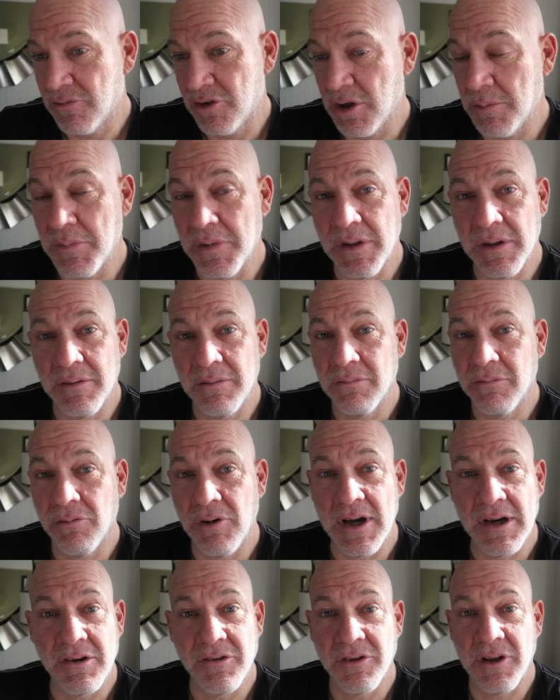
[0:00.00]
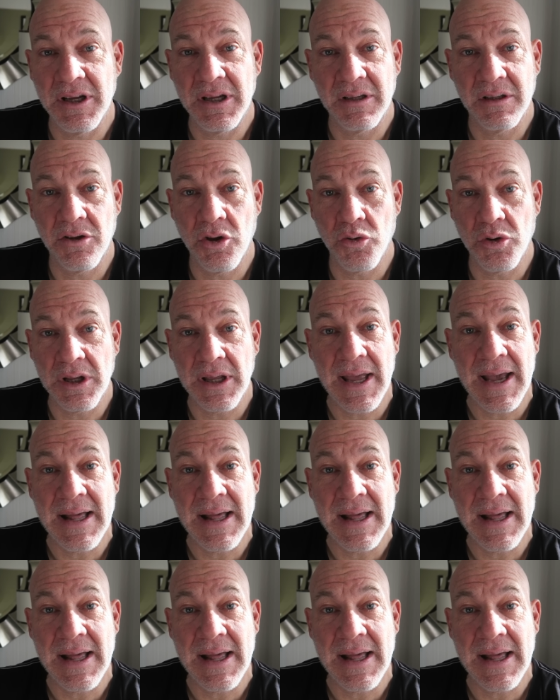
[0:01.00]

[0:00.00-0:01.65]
some of the riders like Tony